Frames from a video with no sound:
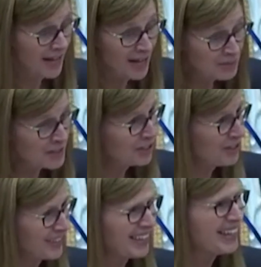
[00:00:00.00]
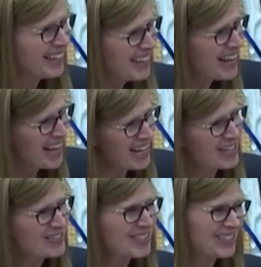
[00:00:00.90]
Absolutely.
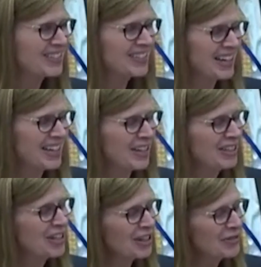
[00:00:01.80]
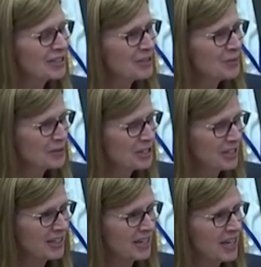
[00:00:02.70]
I really
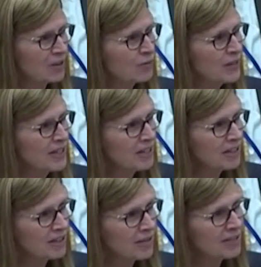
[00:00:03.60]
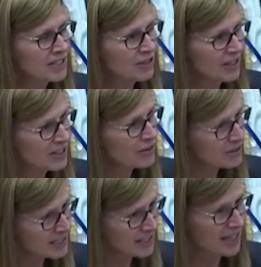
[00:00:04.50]
appreciate that. We are already trying to
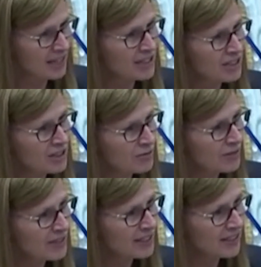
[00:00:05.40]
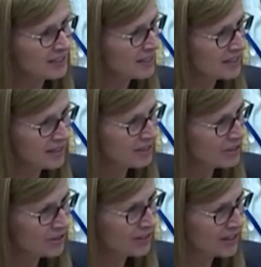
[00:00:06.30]
work together in
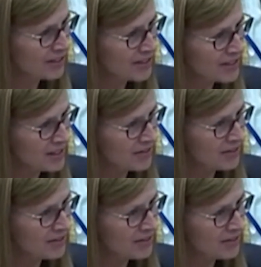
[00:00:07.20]
certain areas